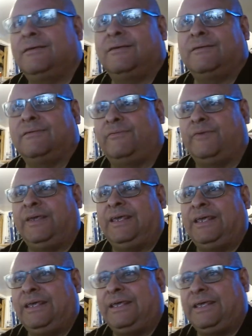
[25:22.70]

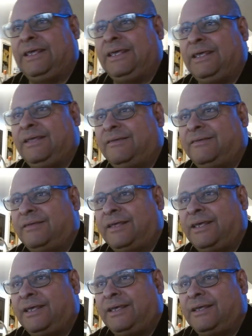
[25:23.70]

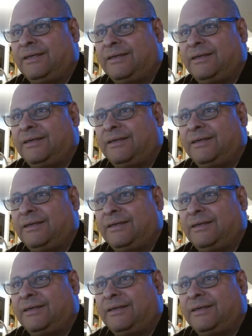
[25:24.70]
VEZ.